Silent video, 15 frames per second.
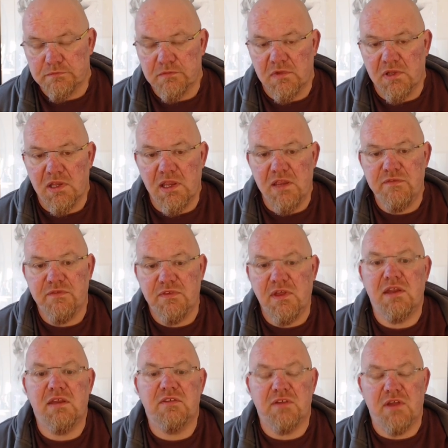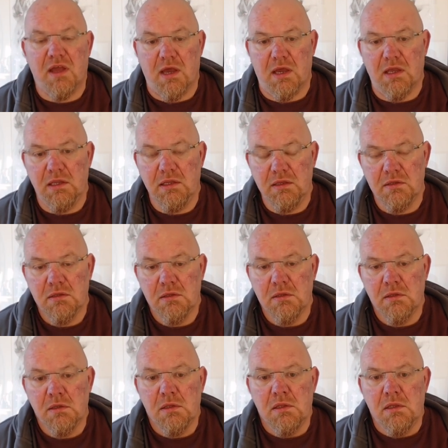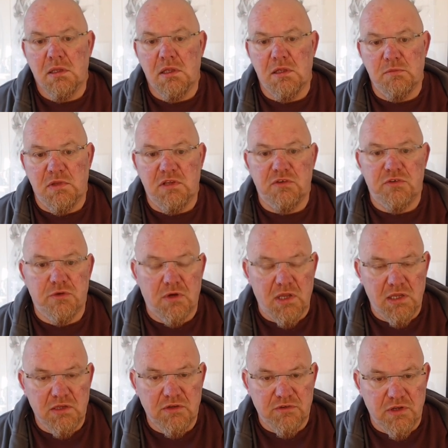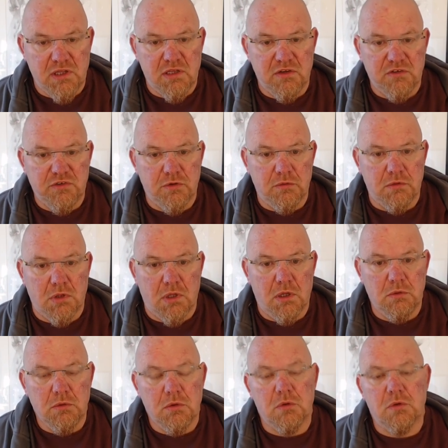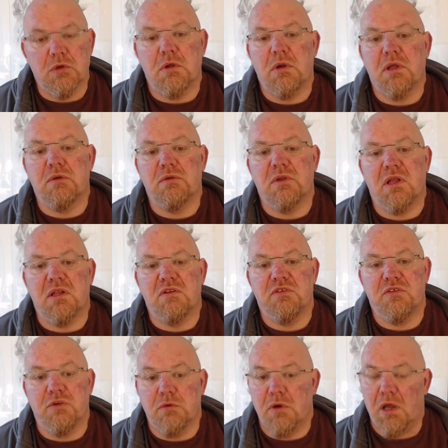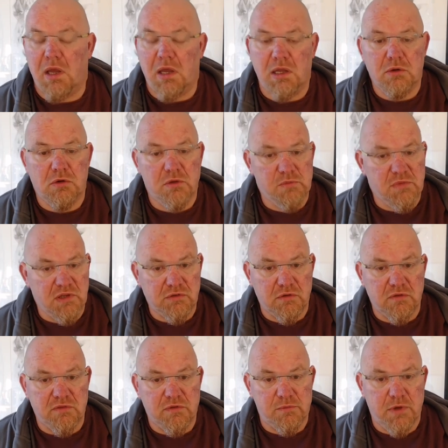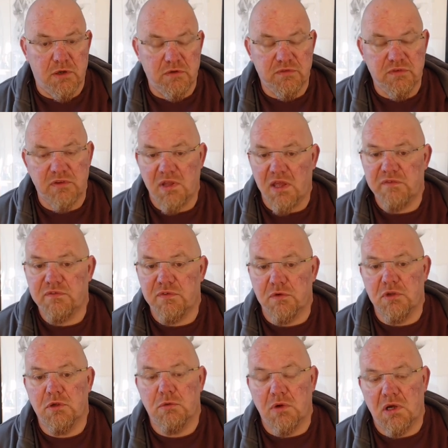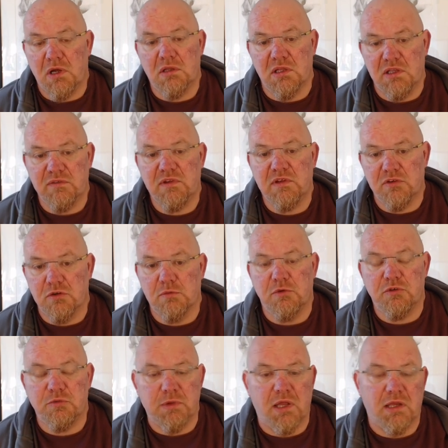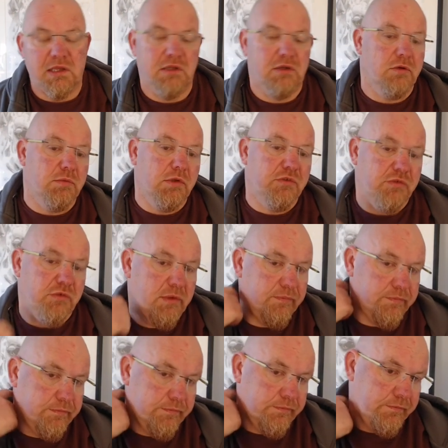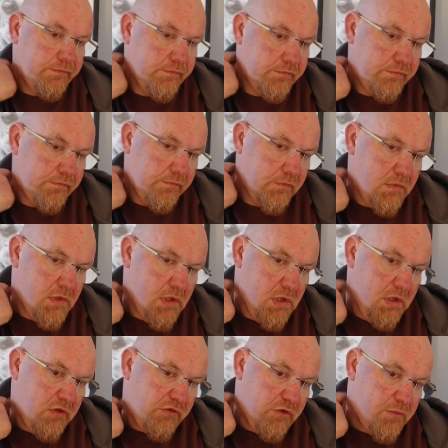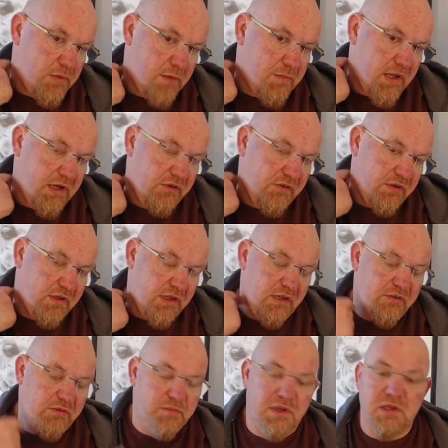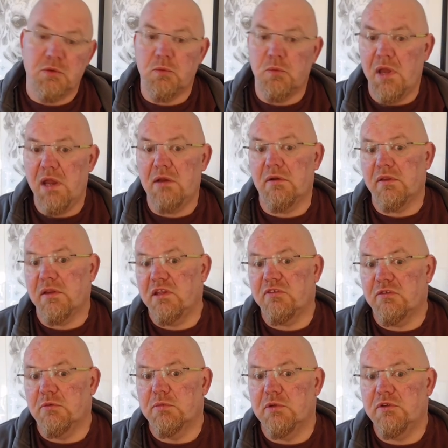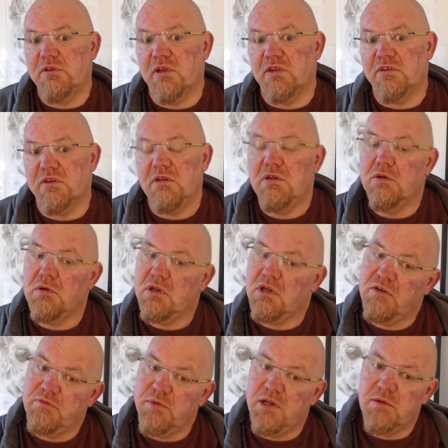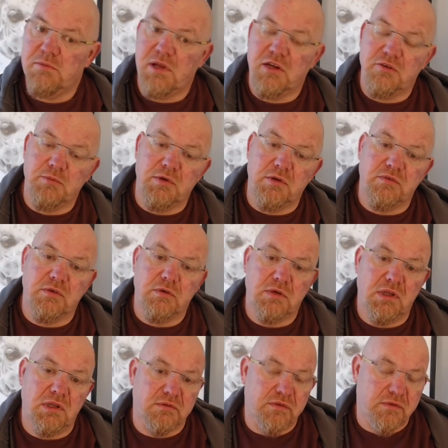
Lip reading: If that is high, it means your HDL is too low, or your LDL is too high, or a mixture of the both, and therefore you are leaving too much plaque in your bloodstream. So by managing these and being aware of these through blood testing, you can have better management of your health.